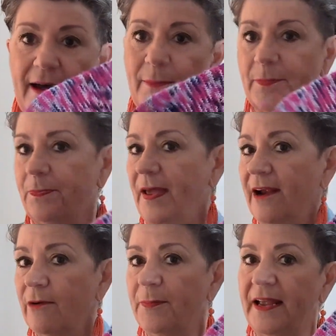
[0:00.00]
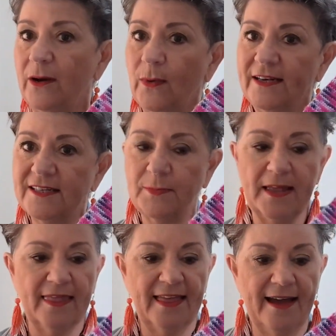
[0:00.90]
a pair of pink ones,
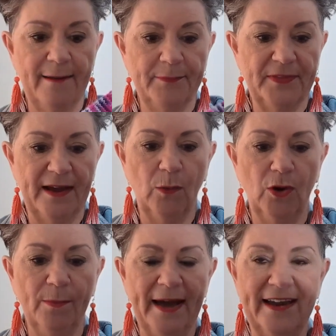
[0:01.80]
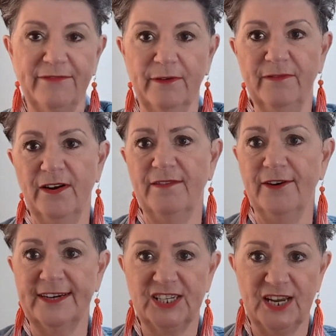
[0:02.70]
but they were made from very,
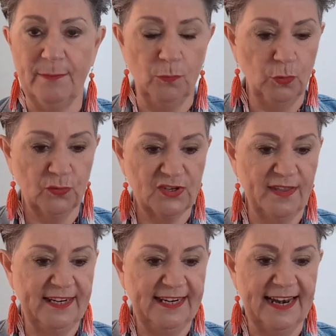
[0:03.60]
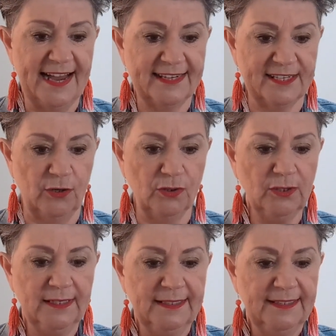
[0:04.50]
very cheap wool, so they didn't last
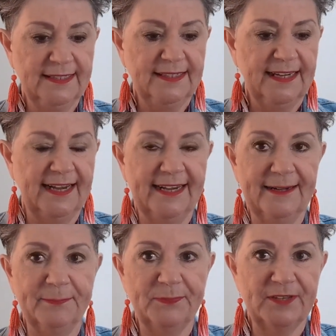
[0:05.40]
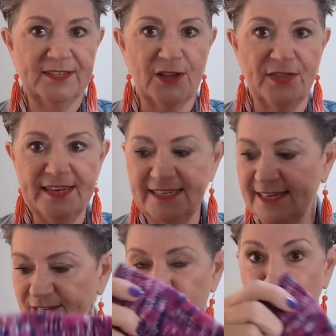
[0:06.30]
long. So this
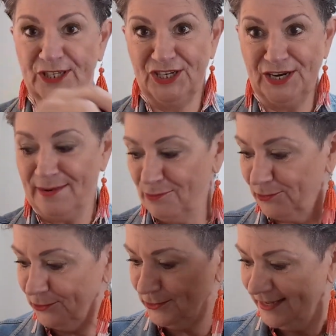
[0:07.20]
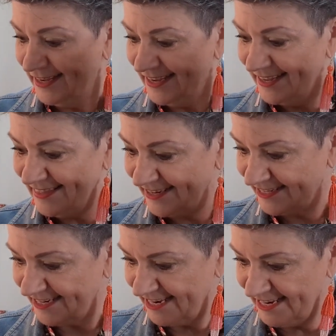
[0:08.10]
is not cheap wool.
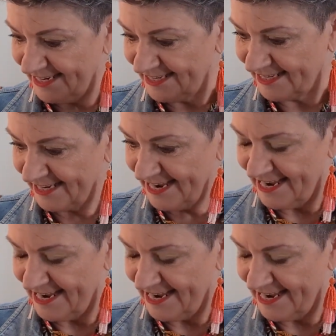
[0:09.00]
This is